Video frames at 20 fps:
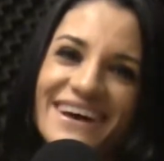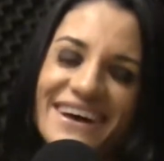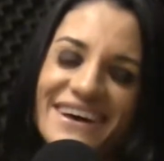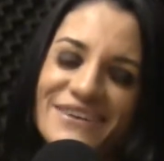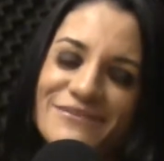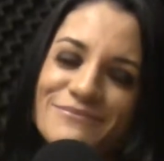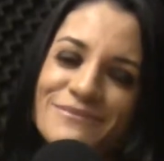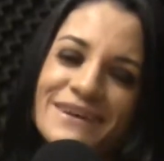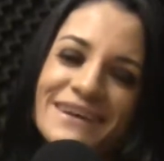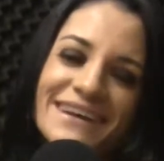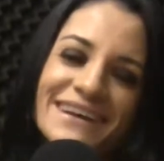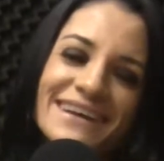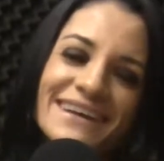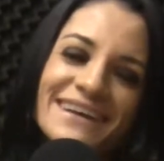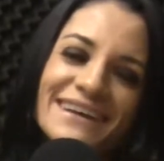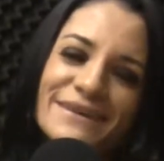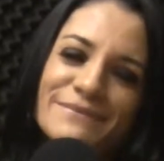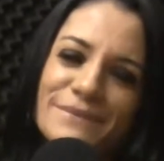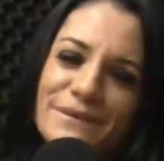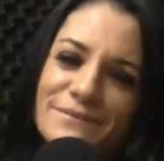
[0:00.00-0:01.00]
Um,
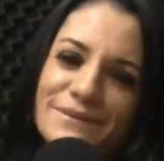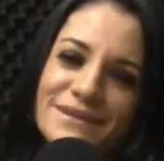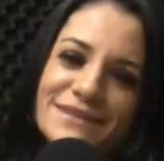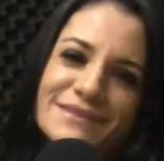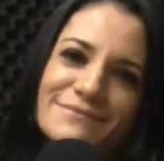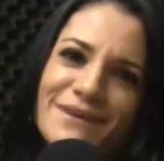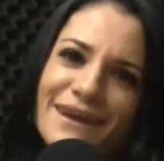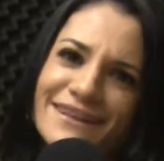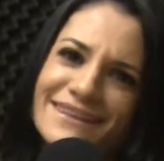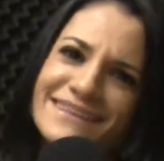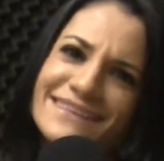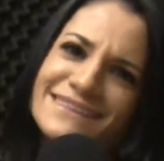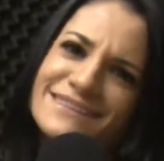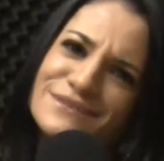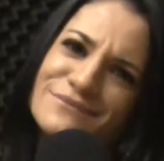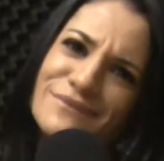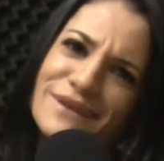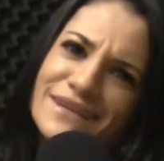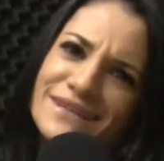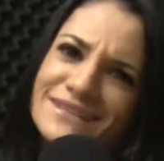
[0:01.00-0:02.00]
maybe smiling
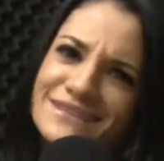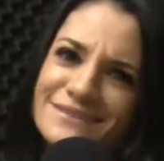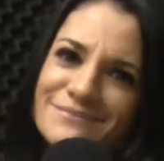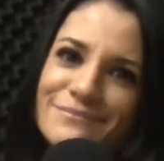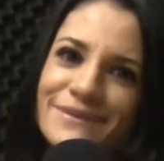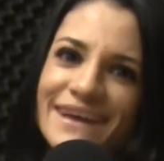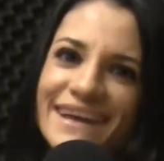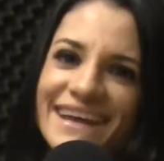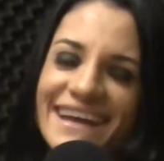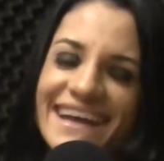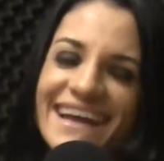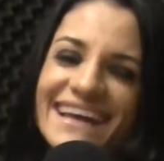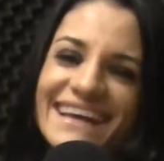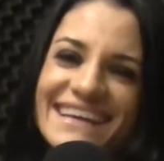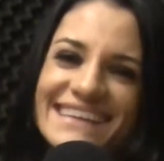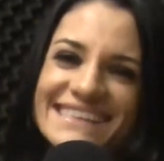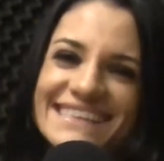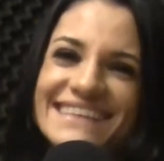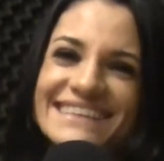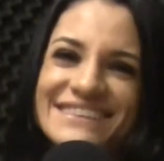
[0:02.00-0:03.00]
too much, but I
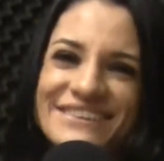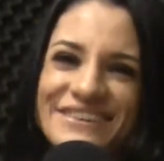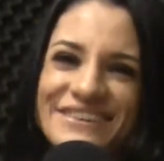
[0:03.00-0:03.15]
guess that's